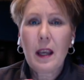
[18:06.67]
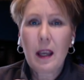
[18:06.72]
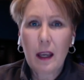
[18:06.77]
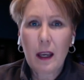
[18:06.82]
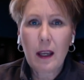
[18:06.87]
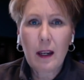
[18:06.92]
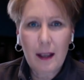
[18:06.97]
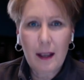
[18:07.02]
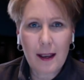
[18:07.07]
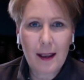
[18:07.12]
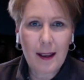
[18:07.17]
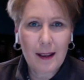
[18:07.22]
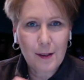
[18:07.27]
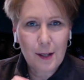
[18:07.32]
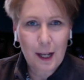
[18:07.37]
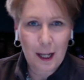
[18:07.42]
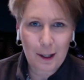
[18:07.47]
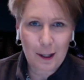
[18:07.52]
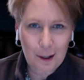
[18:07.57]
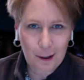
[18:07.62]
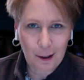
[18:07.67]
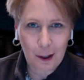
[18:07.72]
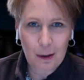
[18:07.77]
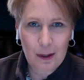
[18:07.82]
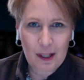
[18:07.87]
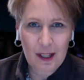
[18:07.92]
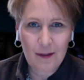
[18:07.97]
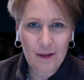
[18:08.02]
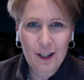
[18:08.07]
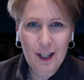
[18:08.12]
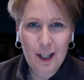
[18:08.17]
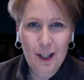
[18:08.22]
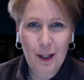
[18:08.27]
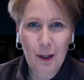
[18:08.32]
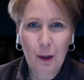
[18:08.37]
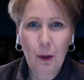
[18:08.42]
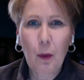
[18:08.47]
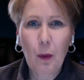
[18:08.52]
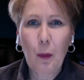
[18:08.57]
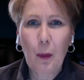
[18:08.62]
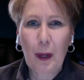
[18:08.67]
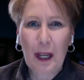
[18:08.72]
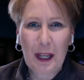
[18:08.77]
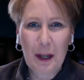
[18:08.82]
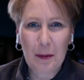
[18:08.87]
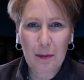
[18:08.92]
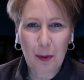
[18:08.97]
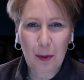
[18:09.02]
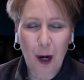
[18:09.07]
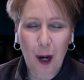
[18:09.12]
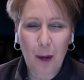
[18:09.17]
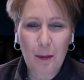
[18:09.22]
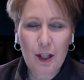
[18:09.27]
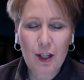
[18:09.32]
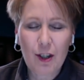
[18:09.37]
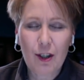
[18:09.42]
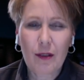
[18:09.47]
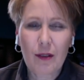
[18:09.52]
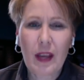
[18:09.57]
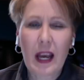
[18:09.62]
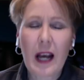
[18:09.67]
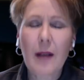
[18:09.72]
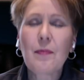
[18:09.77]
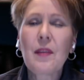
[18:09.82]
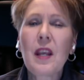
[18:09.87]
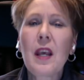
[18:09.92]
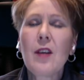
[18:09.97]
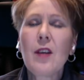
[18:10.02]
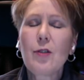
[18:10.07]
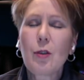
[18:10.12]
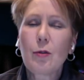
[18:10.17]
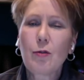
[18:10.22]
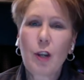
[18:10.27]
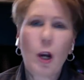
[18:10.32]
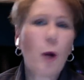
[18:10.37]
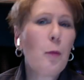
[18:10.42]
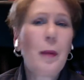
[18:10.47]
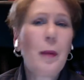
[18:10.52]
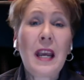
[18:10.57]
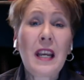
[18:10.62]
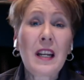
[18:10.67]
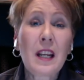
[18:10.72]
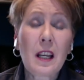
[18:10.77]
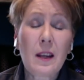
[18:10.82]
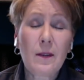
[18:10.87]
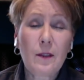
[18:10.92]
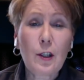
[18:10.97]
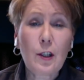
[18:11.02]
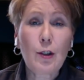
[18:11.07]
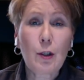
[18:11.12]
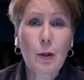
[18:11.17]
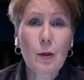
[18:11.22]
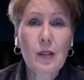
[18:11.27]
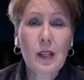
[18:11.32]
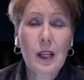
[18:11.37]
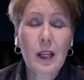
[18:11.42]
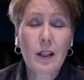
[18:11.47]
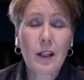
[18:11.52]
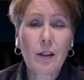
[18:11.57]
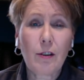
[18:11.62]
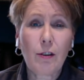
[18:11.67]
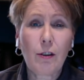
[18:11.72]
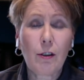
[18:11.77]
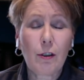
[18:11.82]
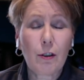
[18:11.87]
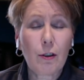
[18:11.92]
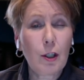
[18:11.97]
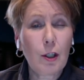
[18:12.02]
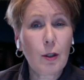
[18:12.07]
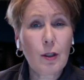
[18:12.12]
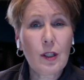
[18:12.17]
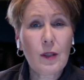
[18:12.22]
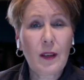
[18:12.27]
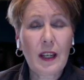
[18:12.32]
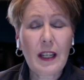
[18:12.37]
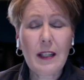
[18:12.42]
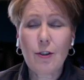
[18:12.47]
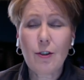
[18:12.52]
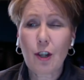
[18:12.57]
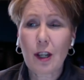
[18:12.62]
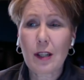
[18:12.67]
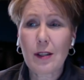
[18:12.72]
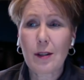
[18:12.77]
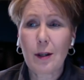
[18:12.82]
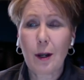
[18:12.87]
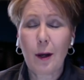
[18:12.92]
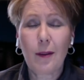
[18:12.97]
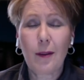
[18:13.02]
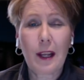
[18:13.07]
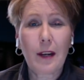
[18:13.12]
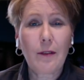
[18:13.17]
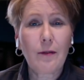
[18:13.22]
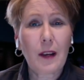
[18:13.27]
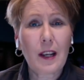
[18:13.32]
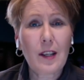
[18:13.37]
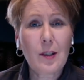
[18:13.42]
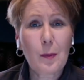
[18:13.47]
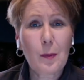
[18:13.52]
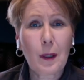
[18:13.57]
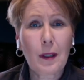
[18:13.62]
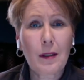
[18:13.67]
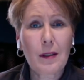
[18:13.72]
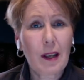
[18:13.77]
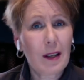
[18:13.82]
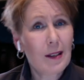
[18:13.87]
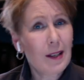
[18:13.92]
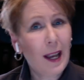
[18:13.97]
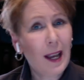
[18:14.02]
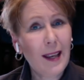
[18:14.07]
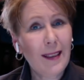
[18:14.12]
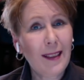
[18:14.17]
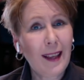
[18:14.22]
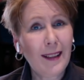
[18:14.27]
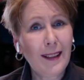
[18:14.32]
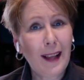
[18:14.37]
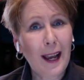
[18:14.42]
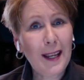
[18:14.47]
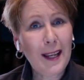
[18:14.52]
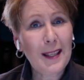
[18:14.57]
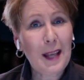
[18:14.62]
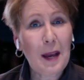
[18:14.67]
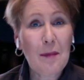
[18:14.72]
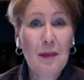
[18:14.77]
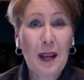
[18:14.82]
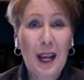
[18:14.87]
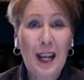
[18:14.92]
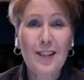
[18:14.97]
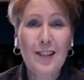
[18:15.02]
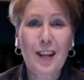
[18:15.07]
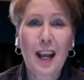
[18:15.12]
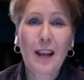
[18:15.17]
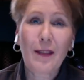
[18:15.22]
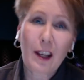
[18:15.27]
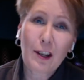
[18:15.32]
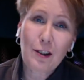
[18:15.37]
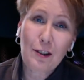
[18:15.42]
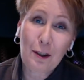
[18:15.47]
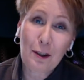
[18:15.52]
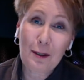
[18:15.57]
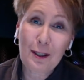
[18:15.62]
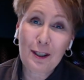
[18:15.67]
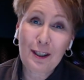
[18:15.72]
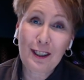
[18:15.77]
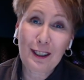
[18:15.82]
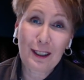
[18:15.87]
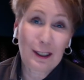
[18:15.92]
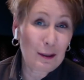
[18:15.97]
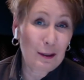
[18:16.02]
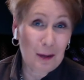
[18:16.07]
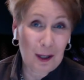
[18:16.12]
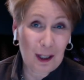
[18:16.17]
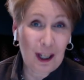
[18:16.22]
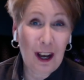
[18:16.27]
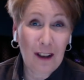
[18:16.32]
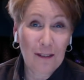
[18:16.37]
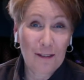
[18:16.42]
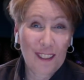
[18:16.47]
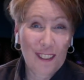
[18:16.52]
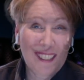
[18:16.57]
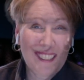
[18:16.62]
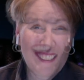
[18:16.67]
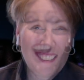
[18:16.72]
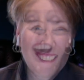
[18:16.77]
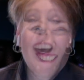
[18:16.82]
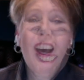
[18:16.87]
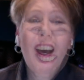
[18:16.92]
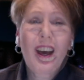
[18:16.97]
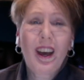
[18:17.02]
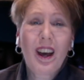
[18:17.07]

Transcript: It is exclusive to you. We can promise you that. So don't panic if you do see it in your newsfeed. Just know that Facebook says, hey, they like that page and they show it to you a little more often.